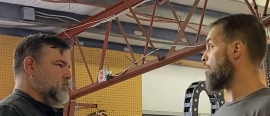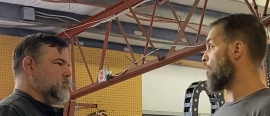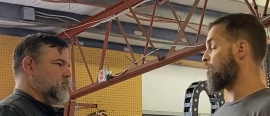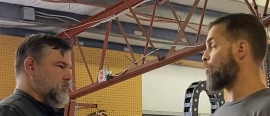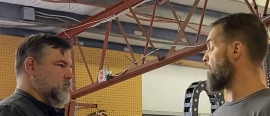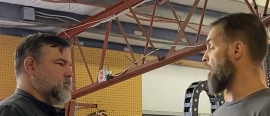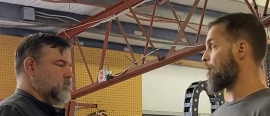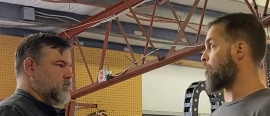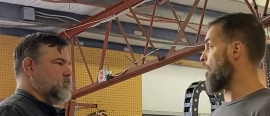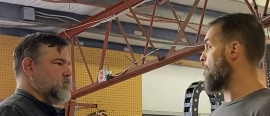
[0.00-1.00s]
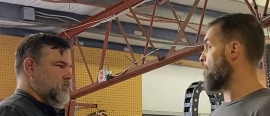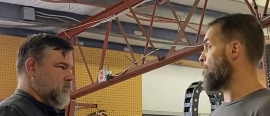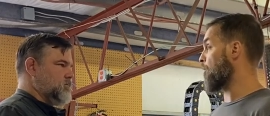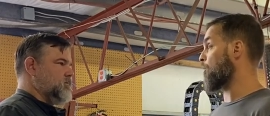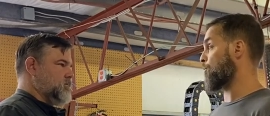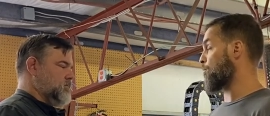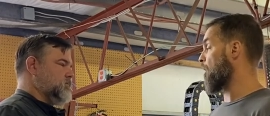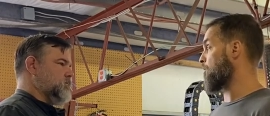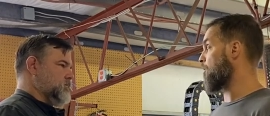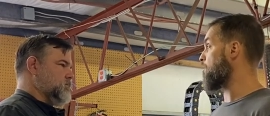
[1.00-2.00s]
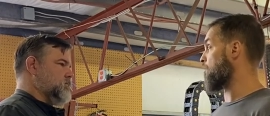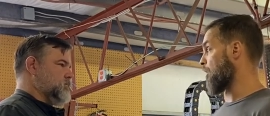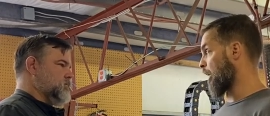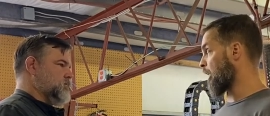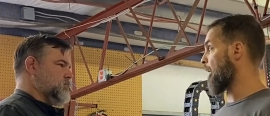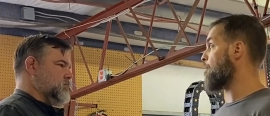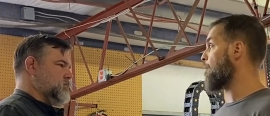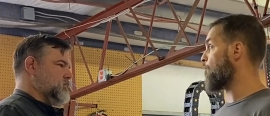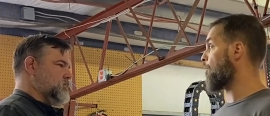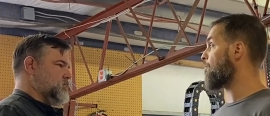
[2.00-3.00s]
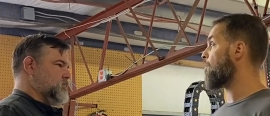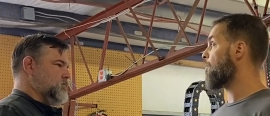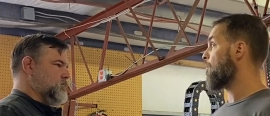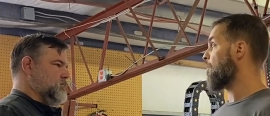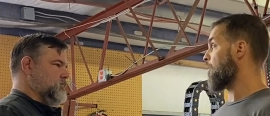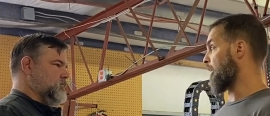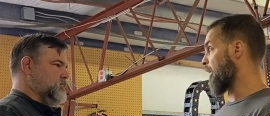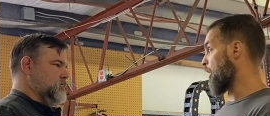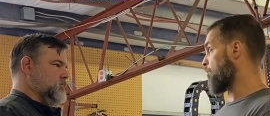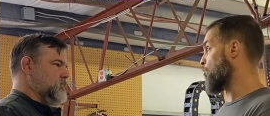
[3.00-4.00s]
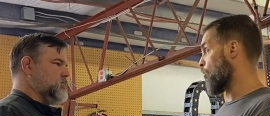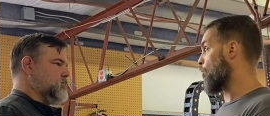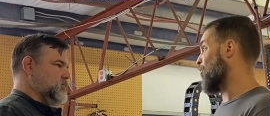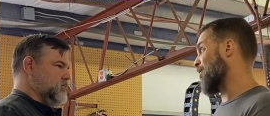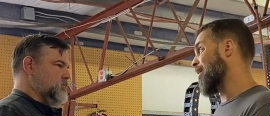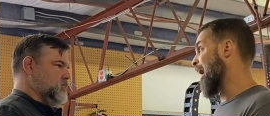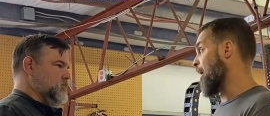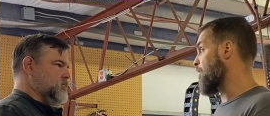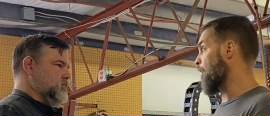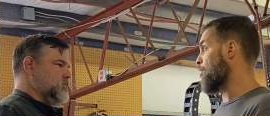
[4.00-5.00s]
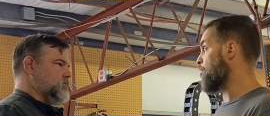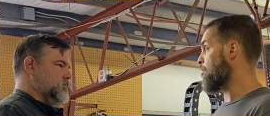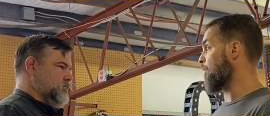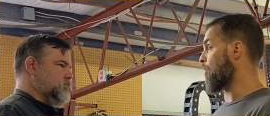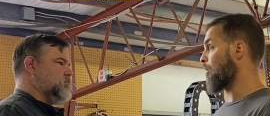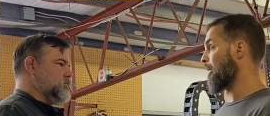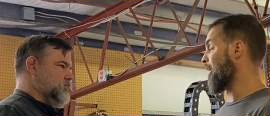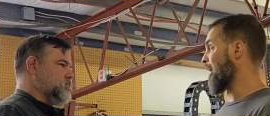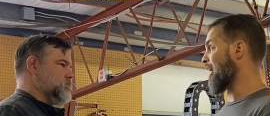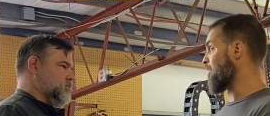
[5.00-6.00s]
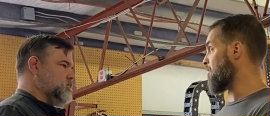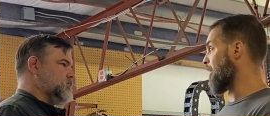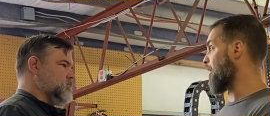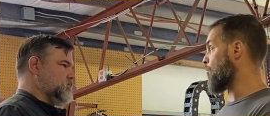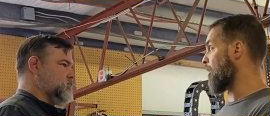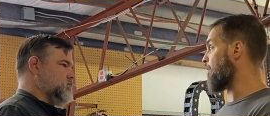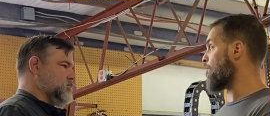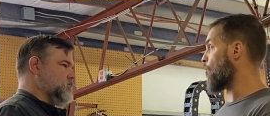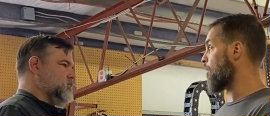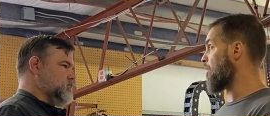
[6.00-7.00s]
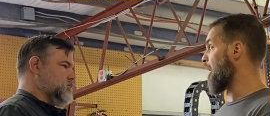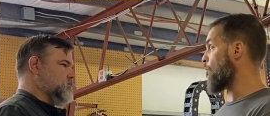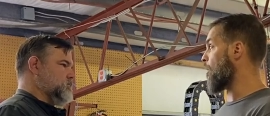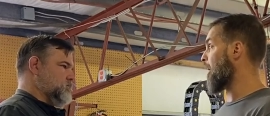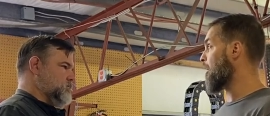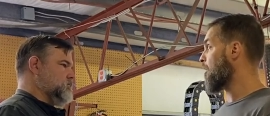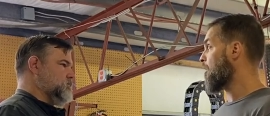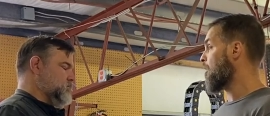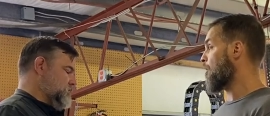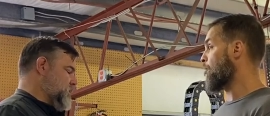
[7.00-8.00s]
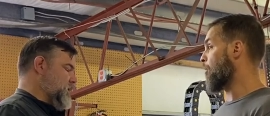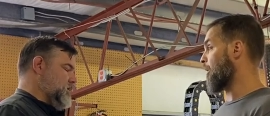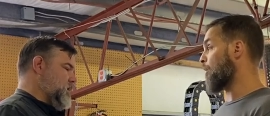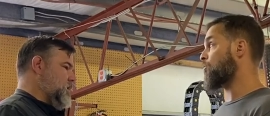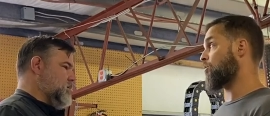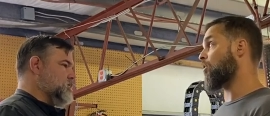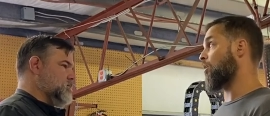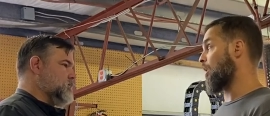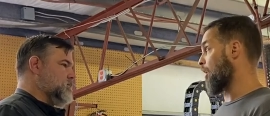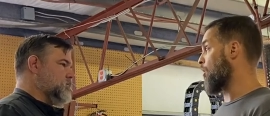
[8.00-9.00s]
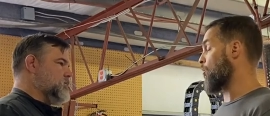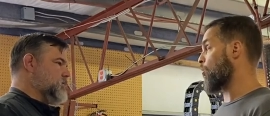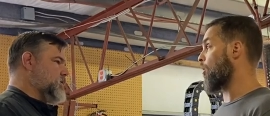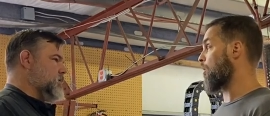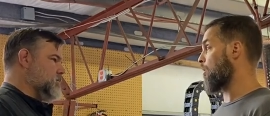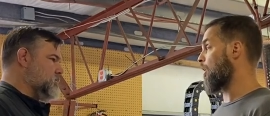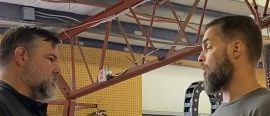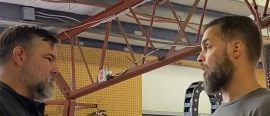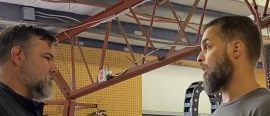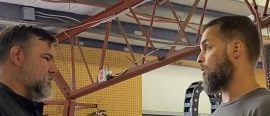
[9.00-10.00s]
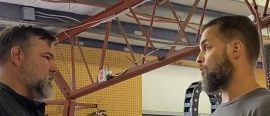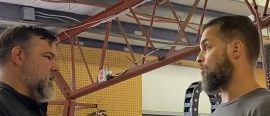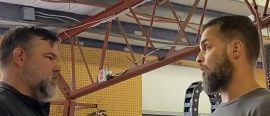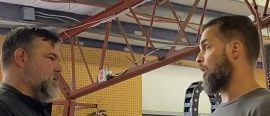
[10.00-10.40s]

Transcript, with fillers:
Speaker 1: you know, without a problem. But it was processes that I came up with that got us to where we we're at. And there, you know, again, I hate to take credit for it in that way yeah, but no. it took a lot of hard work, sure. a lot, a lot of, yeah, lot,